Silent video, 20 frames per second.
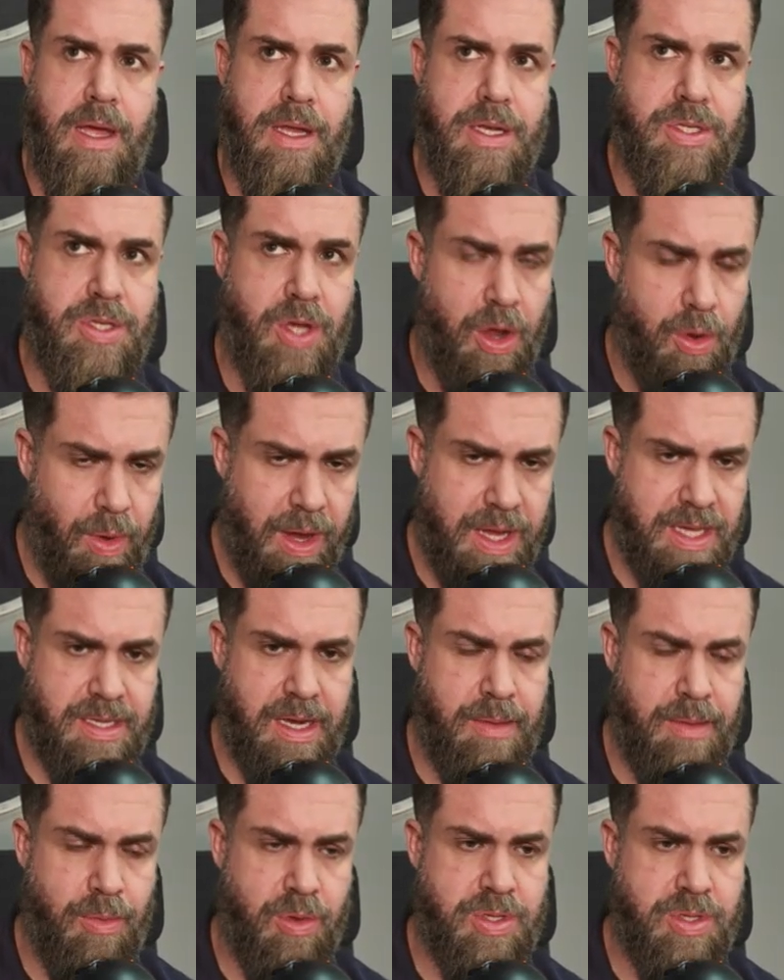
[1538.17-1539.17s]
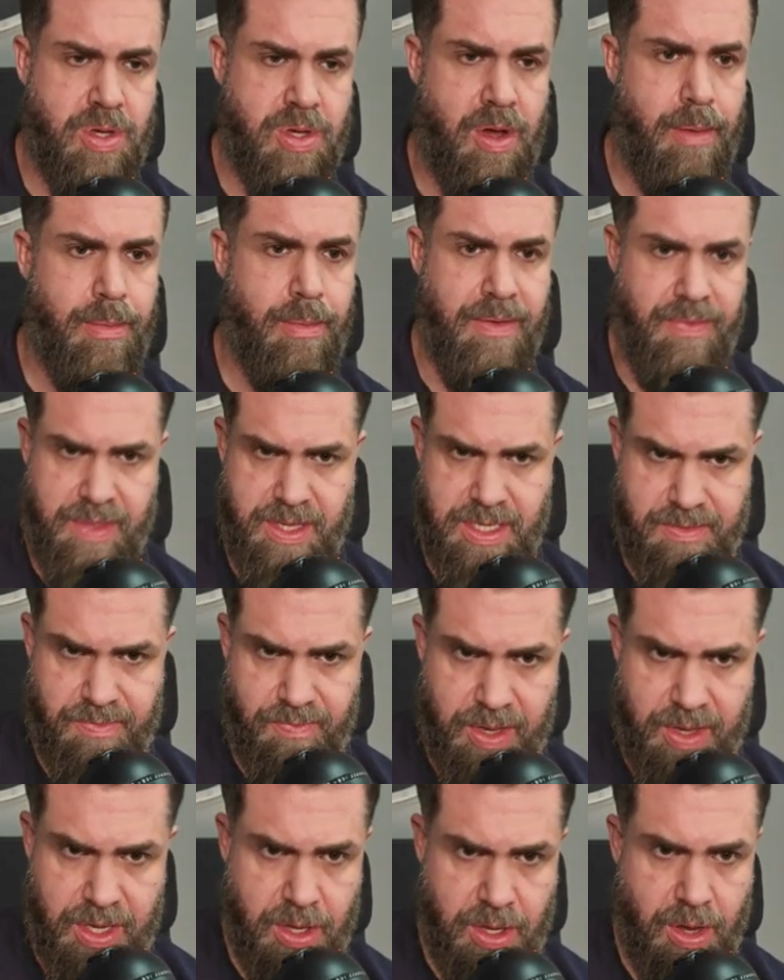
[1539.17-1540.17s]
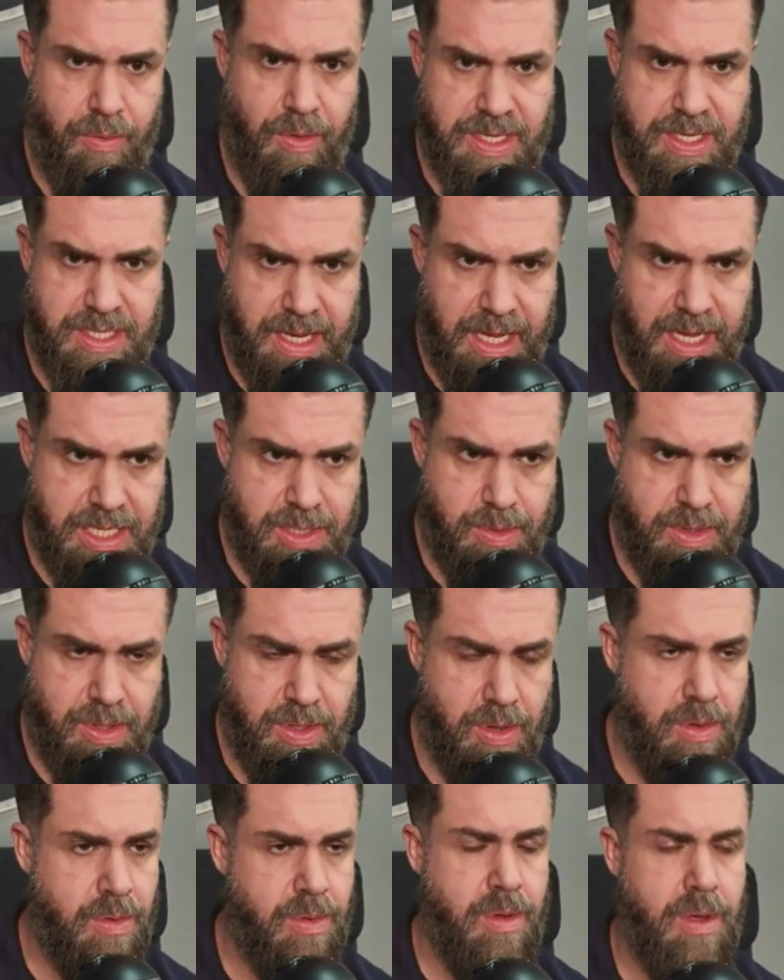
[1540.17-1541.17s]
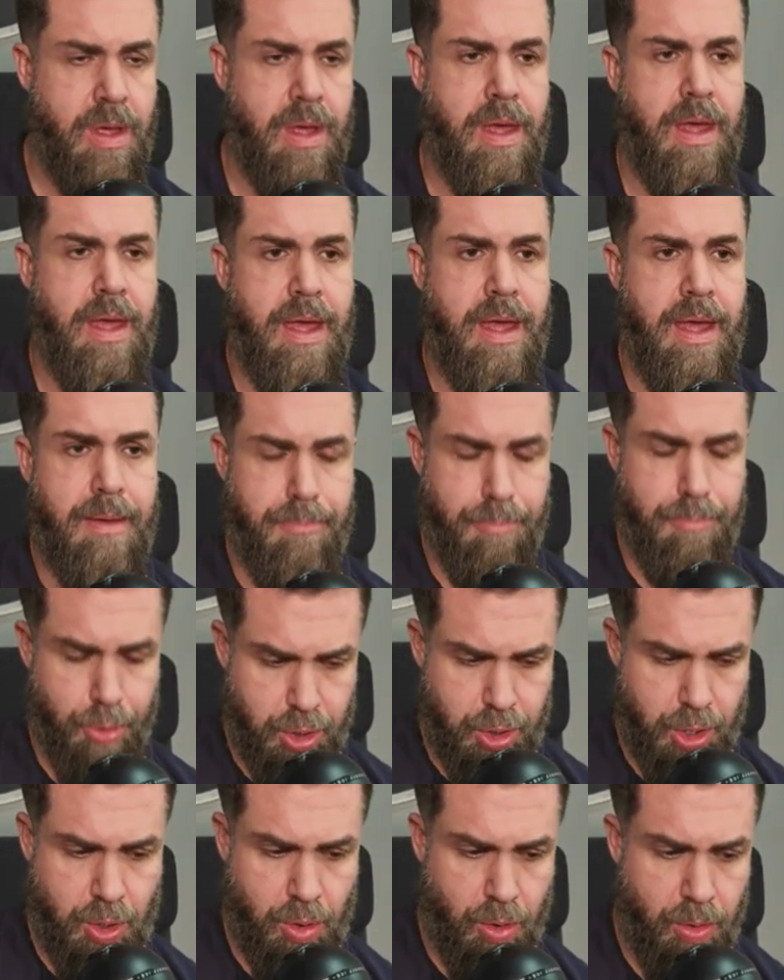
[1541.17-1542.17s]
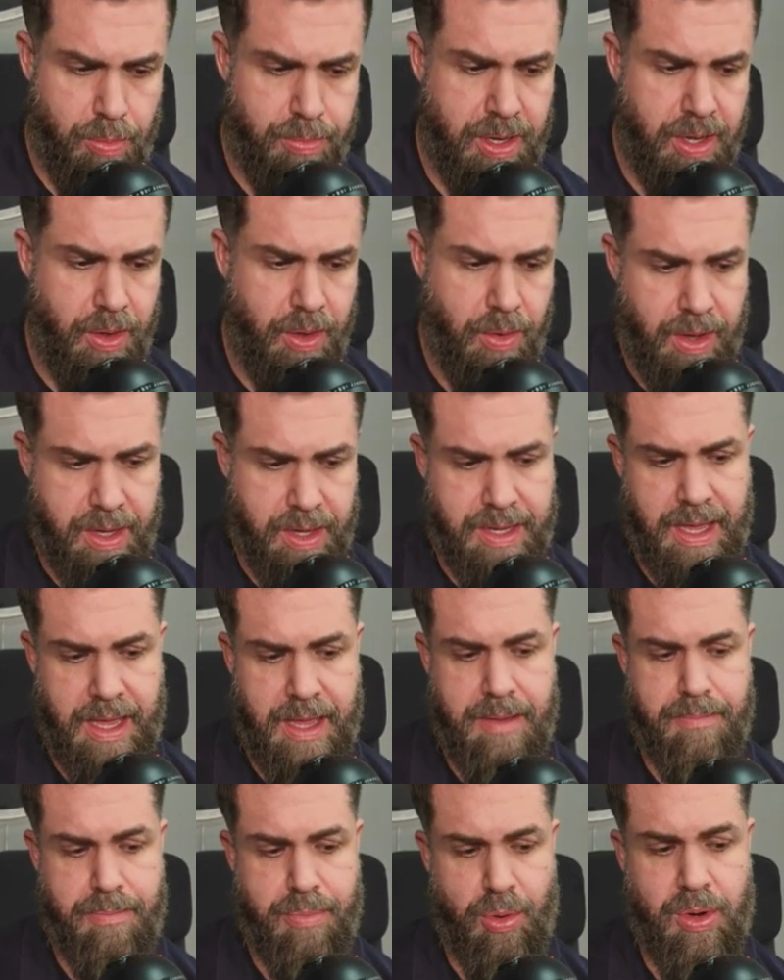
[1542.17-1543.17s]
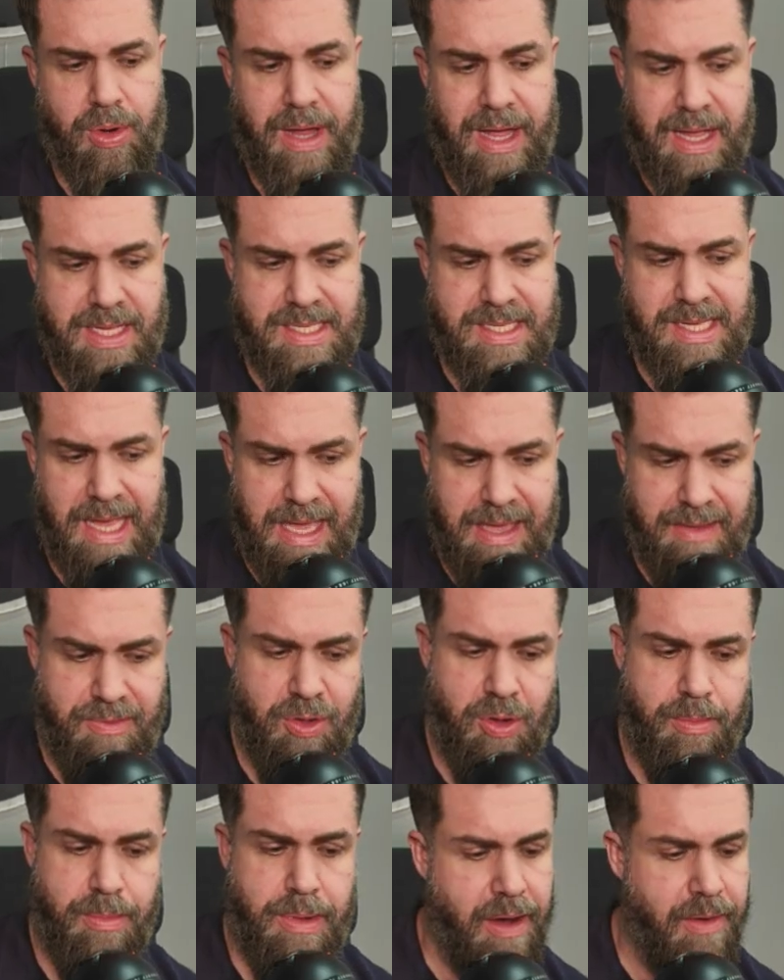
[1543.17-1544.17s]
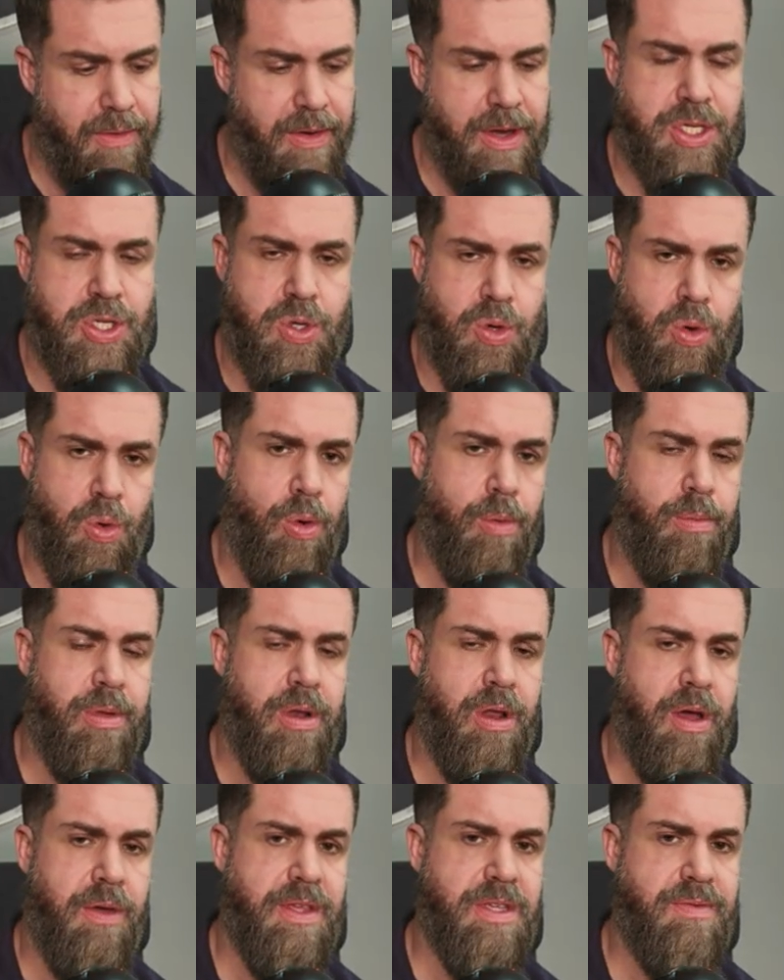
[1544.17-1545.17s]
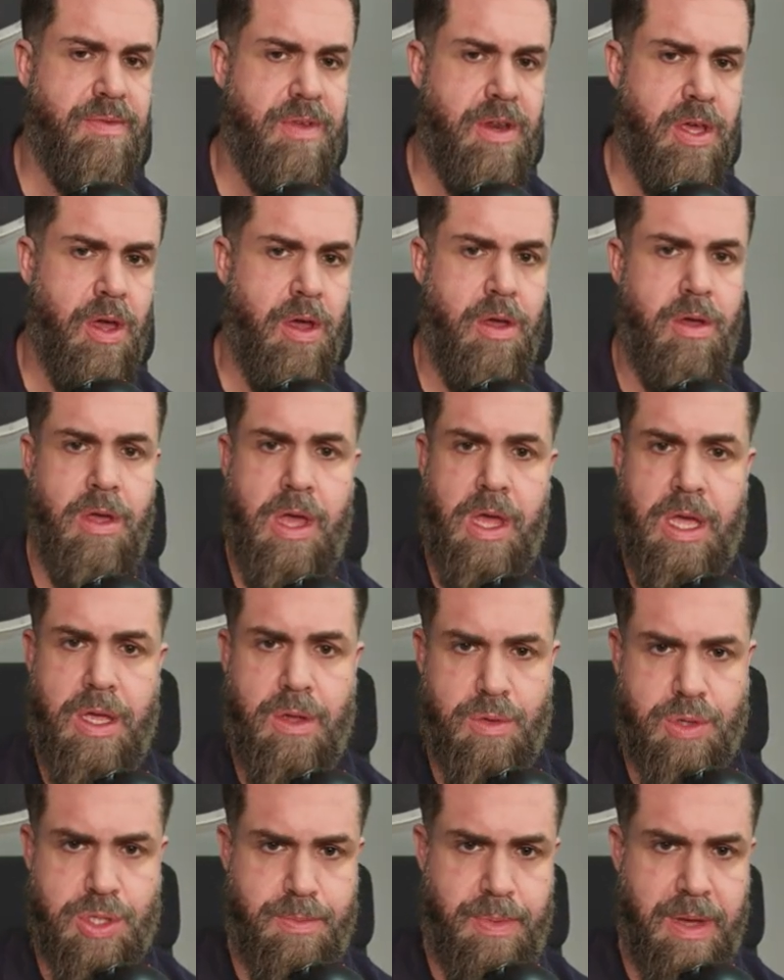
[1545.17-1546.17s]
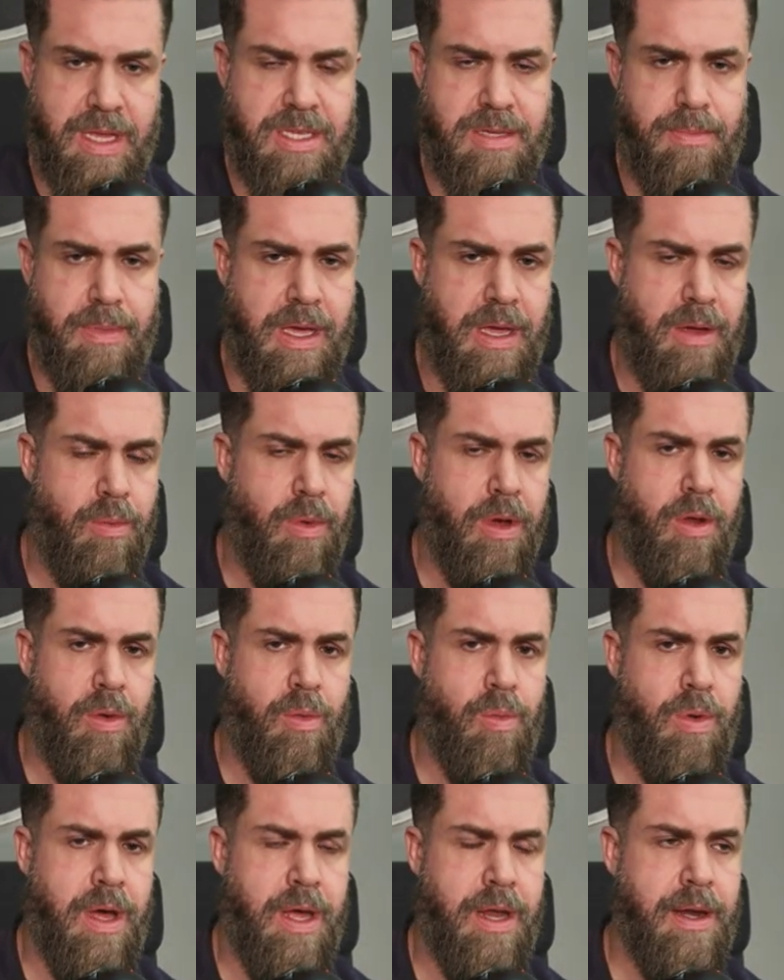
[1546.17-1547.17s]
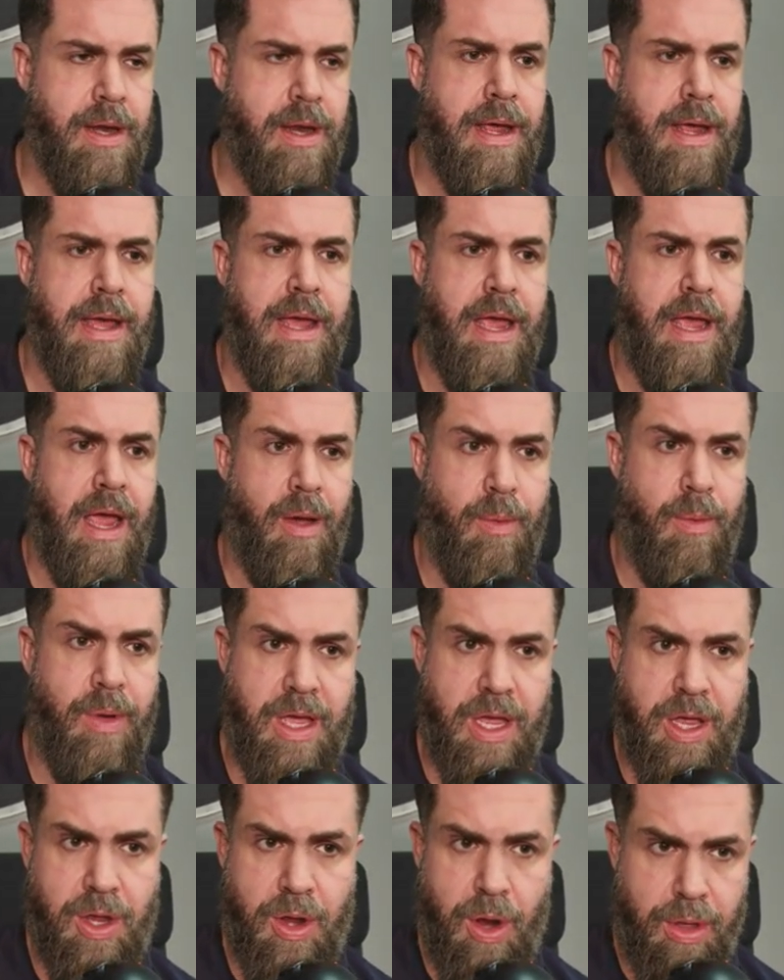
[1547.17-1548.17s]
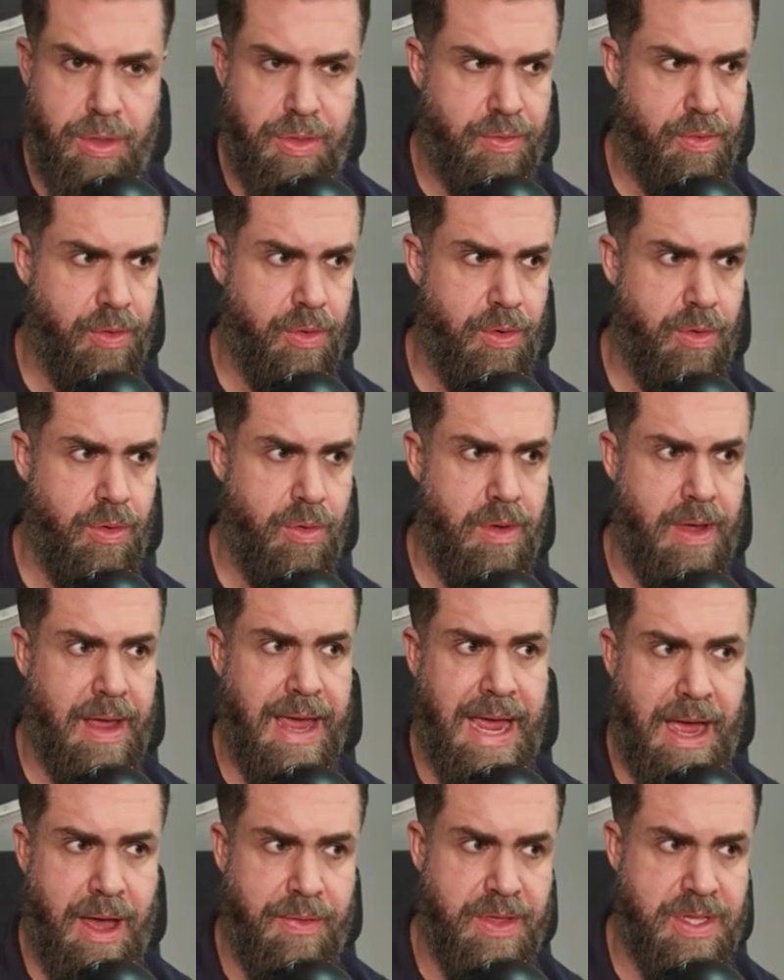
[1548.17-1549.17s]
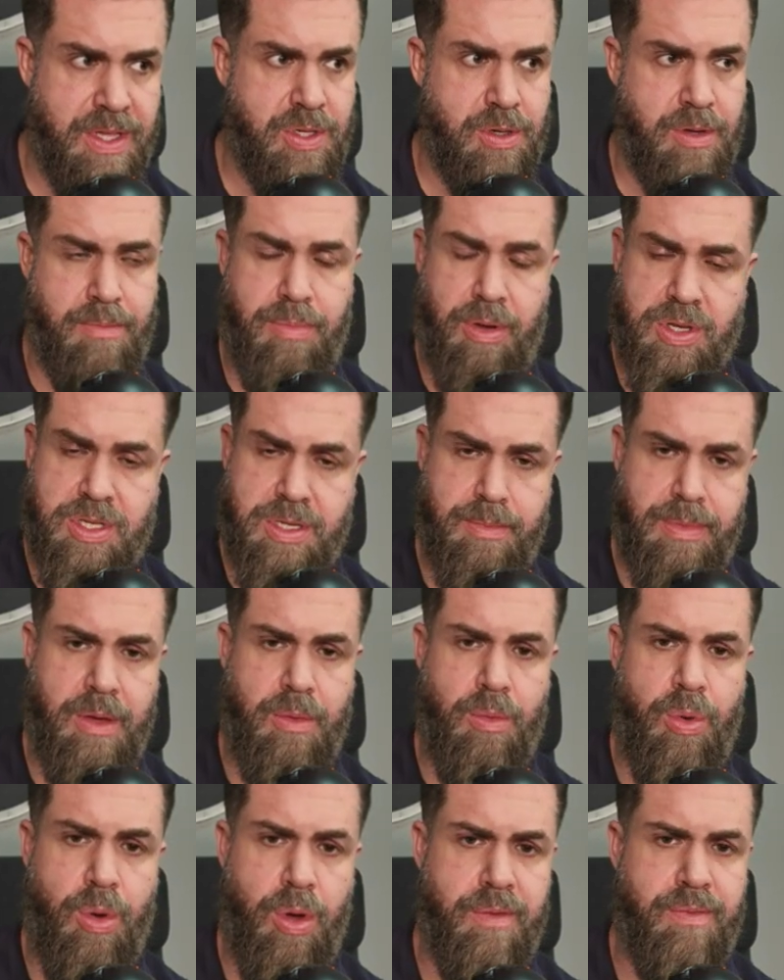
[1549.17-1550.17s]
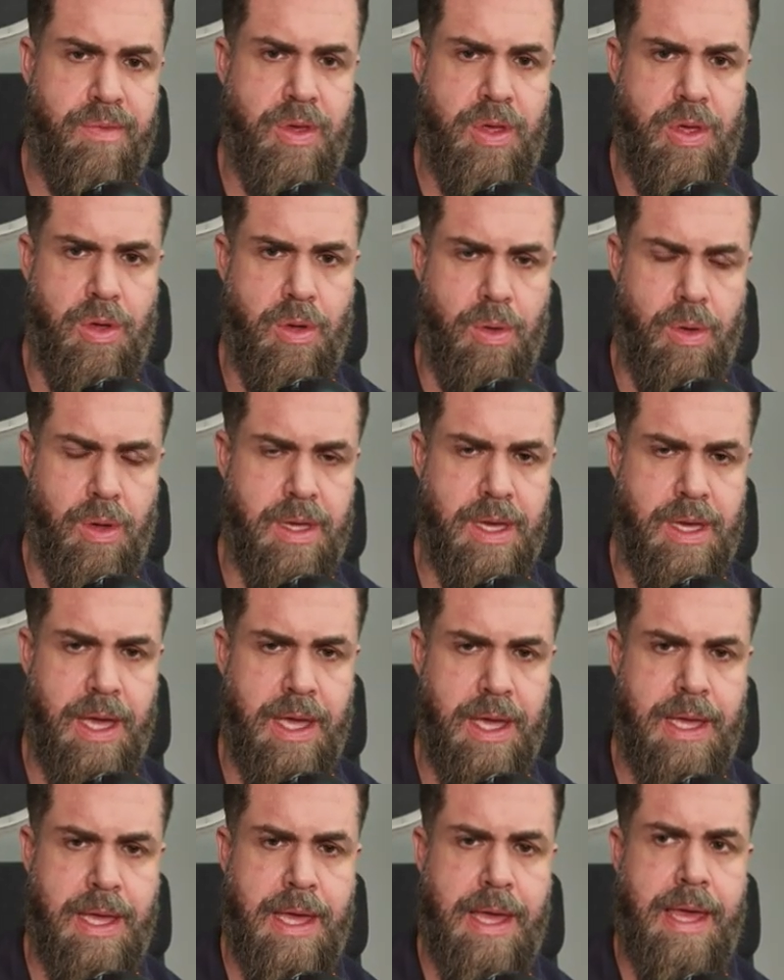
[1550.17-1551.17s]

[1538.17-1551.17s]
Don't waste any more time. If this video resonates with you, book a call below, okay? Book a Save Your Marriage call below this video. You'll speak to me one-on-one, and we can go through how this could possibly work for you, okay?